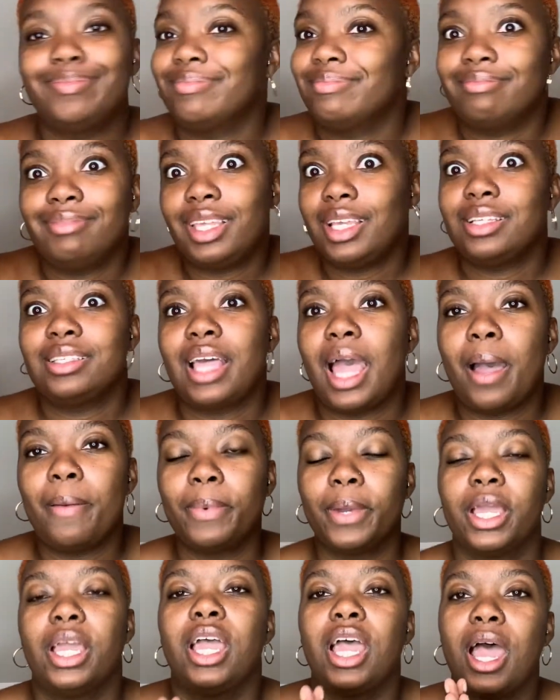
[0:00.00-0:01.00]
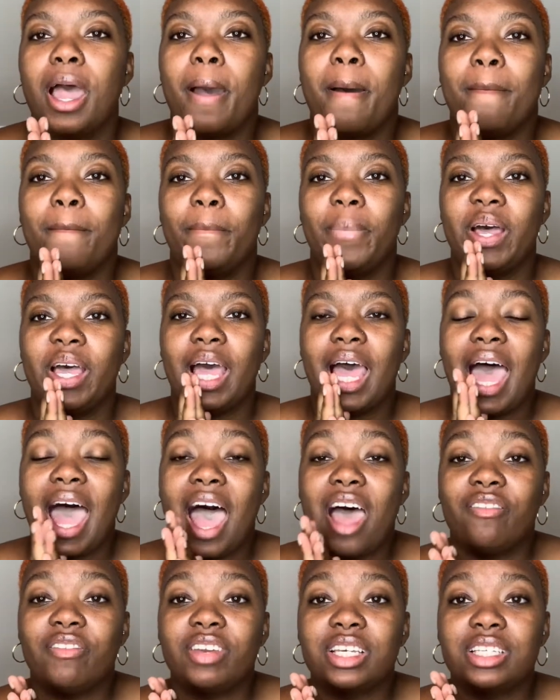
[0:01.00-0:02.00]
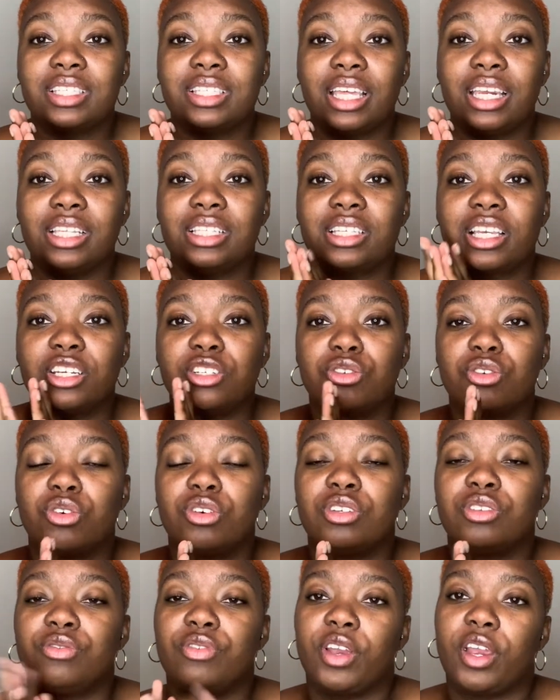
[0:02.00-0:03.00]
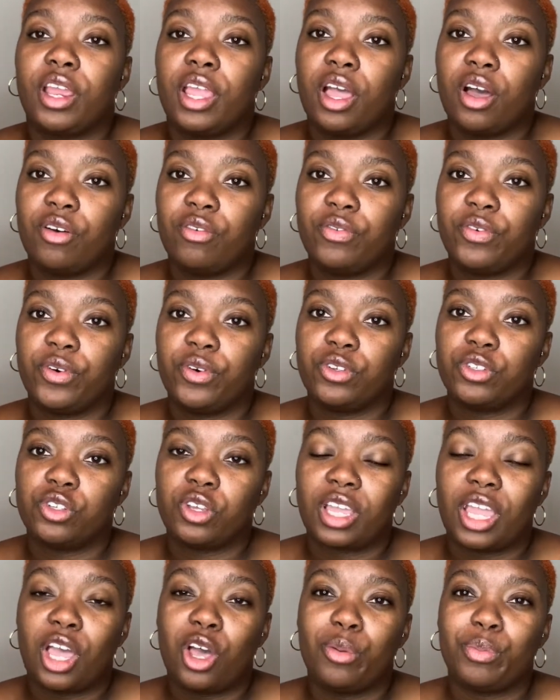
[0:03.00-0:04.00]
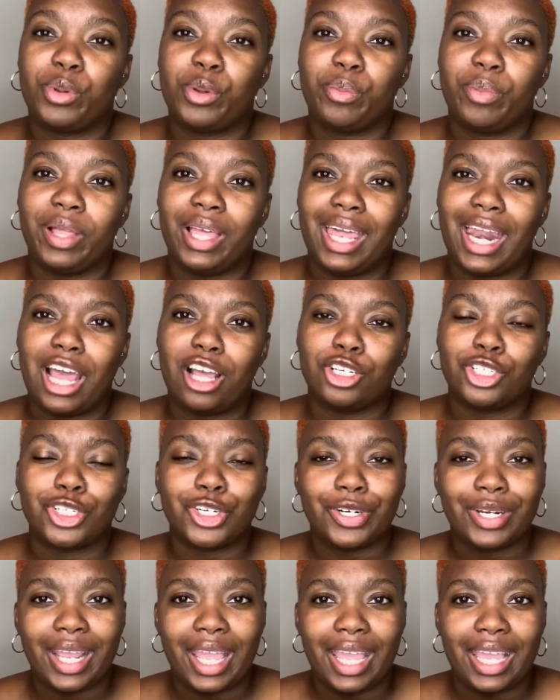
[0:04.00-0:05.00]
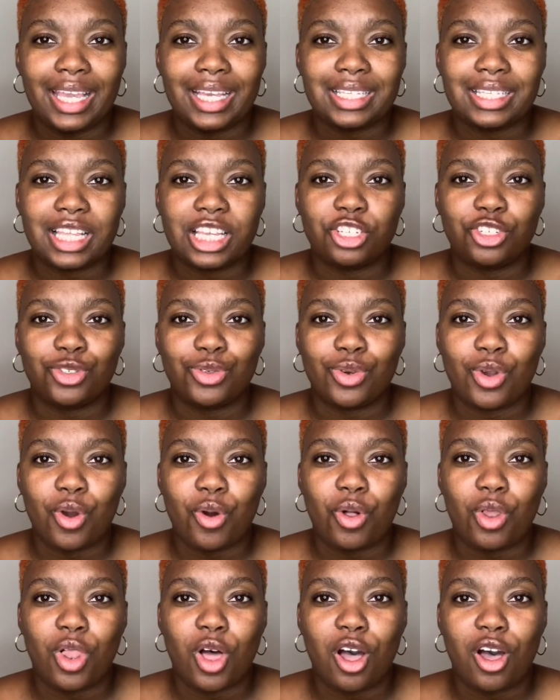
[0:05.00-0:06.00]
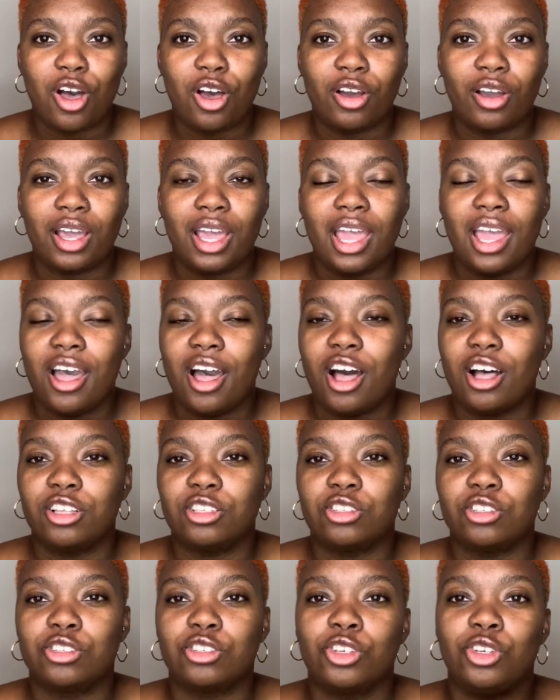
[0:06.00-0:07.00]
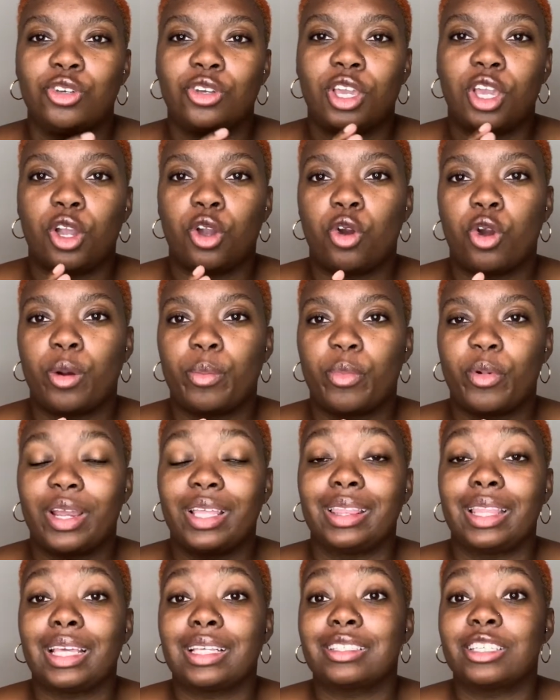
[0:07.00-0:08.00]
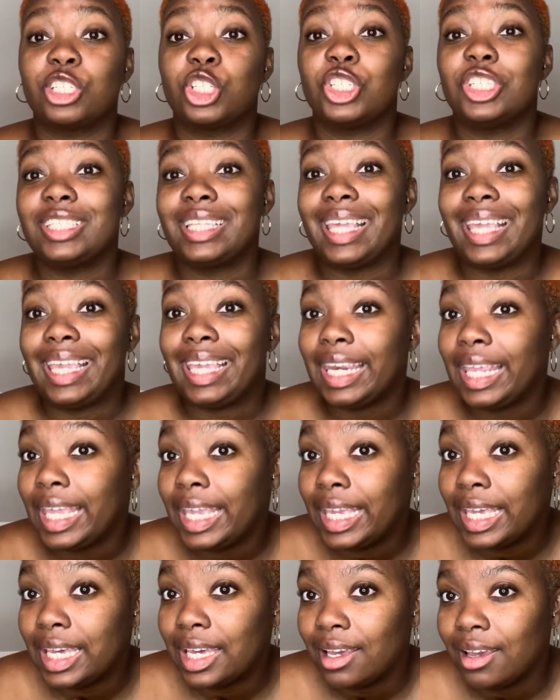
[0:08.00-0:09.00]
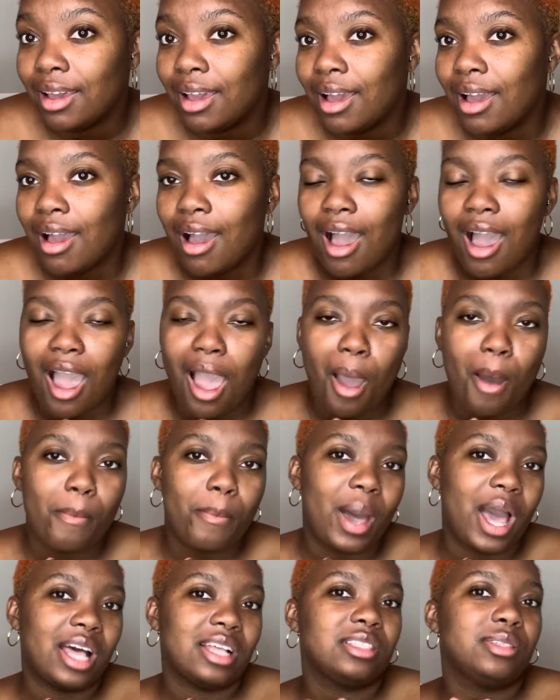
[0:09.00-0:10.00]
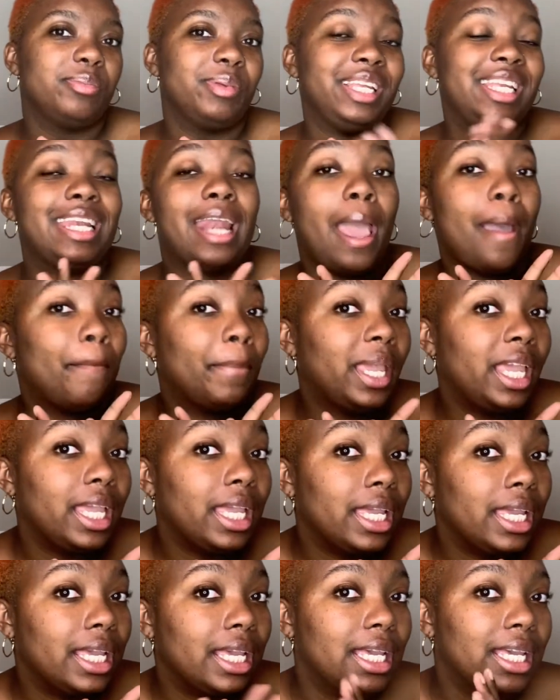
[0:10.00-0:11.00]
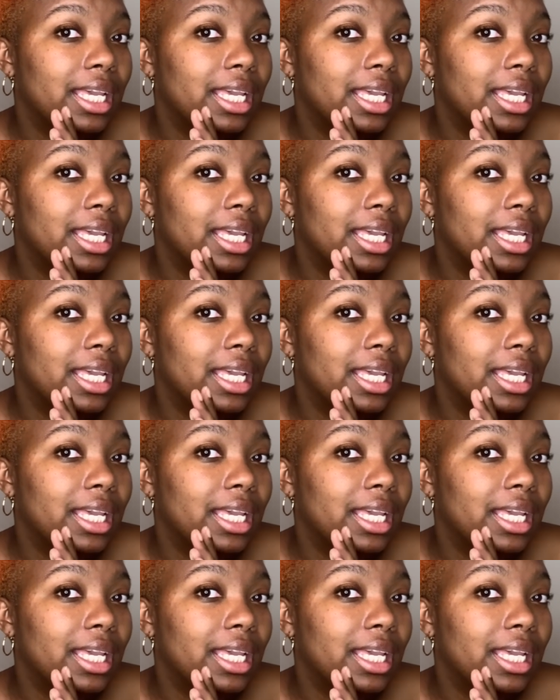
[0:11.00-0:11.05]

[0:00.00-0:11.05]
things happen. But having a study schedule is very helpful, so it can help you plan out your days as you go along. Also, so you can incorporate things such as eating, possibly napping,